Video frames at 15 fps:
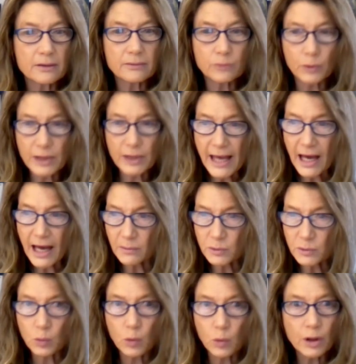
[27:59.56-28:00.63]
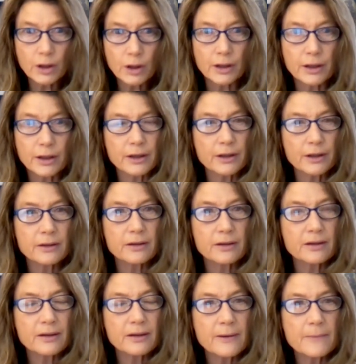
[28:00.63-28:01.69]
rehab's work.
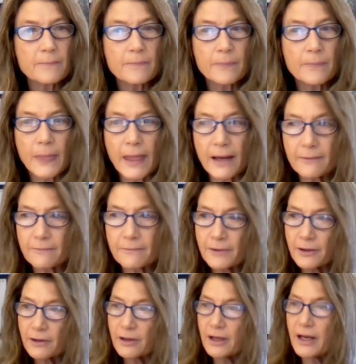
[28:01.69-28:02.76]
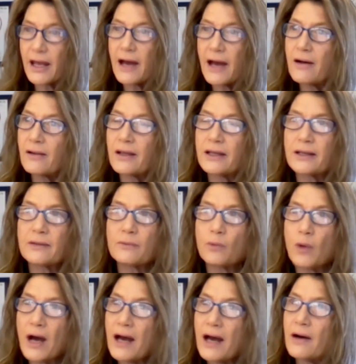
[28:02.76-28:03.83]
I'm figuring it out. Like,
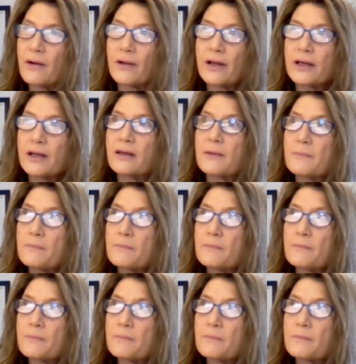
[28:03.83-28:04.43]
wow, like